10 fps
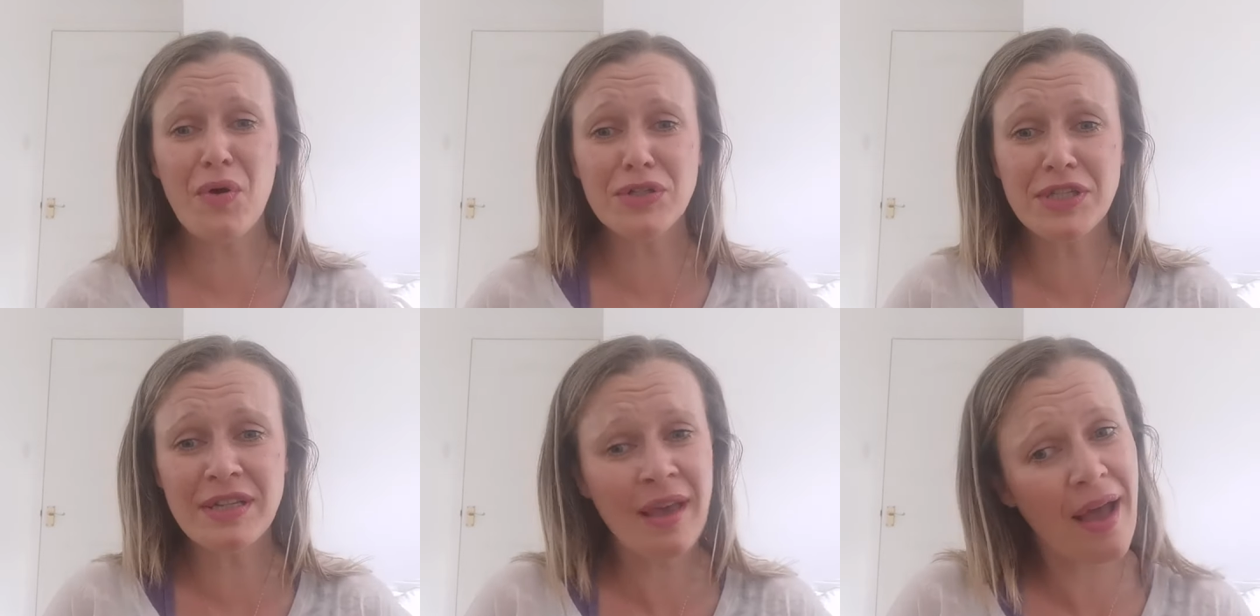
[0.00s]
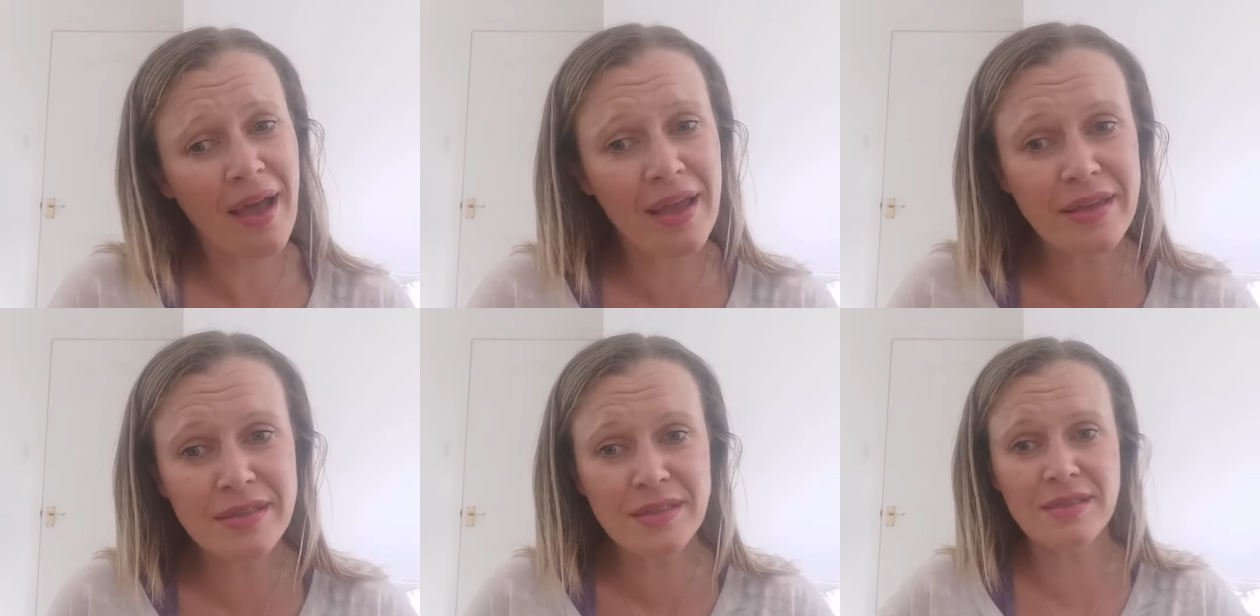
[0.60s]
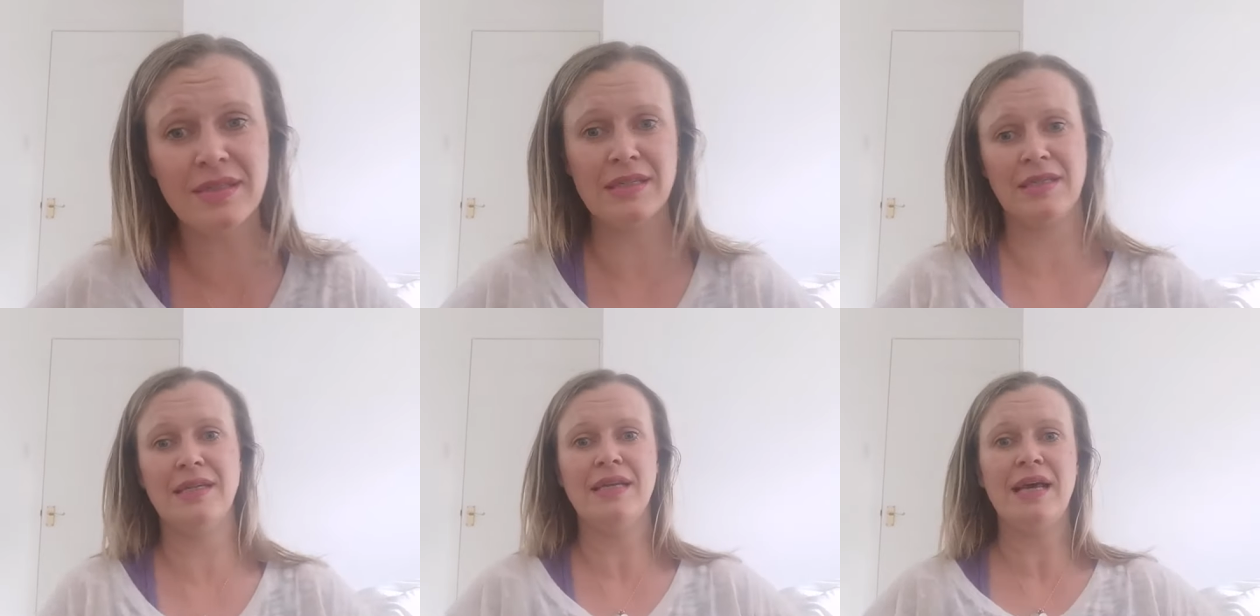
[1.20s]
watching, guys.
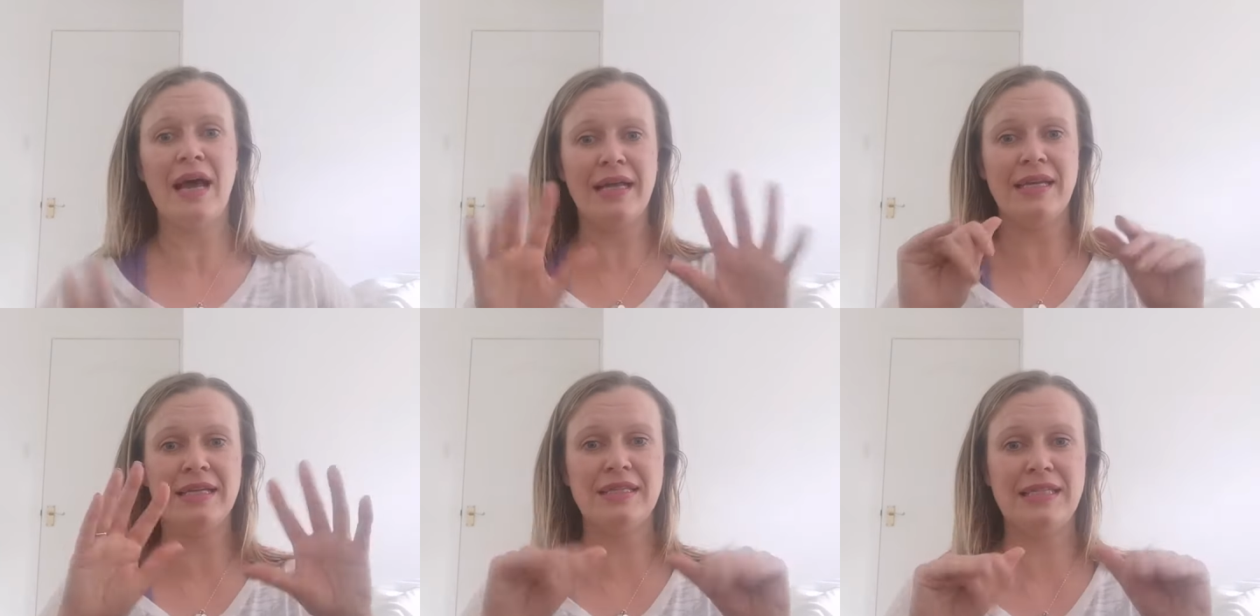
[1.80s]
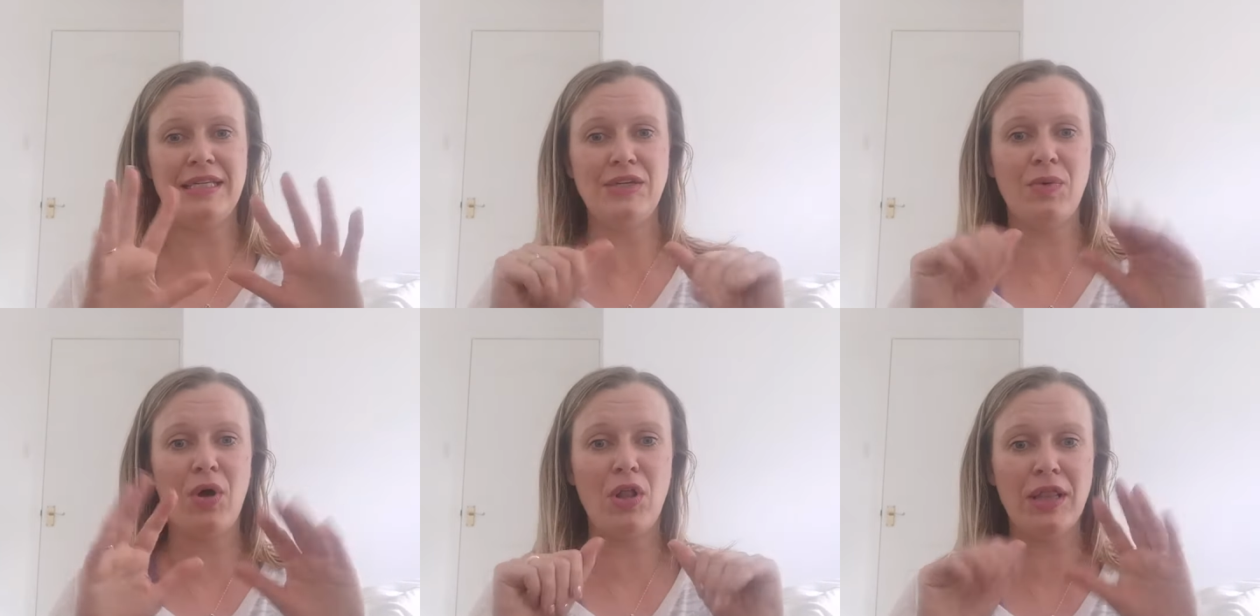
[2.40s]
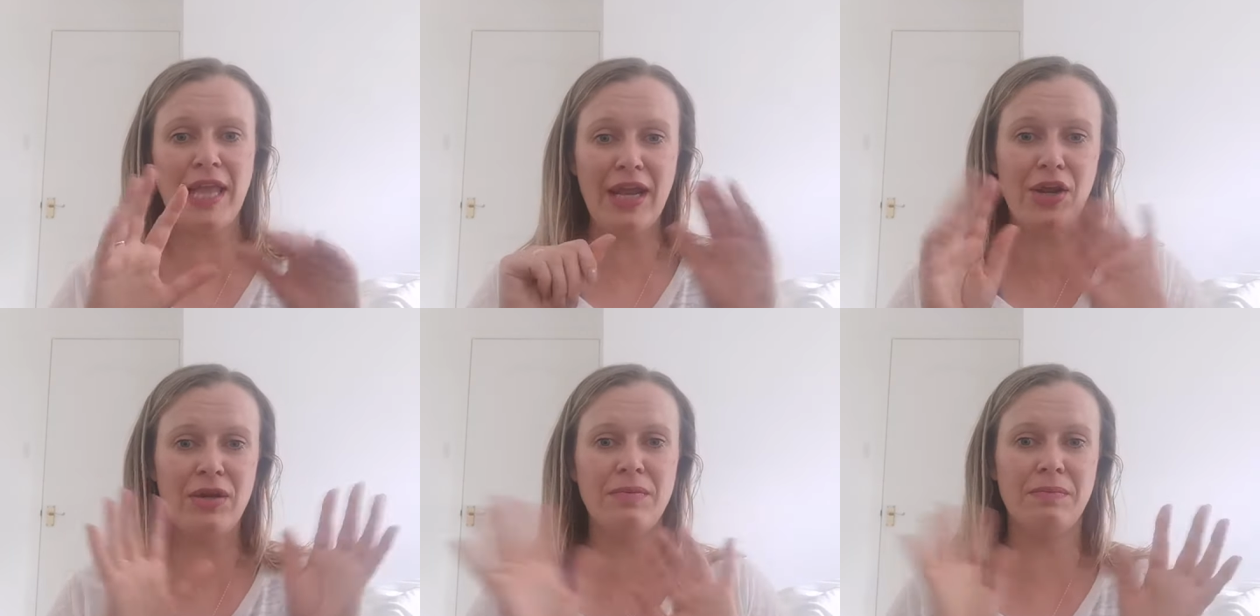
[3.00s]
And I'll see you all later.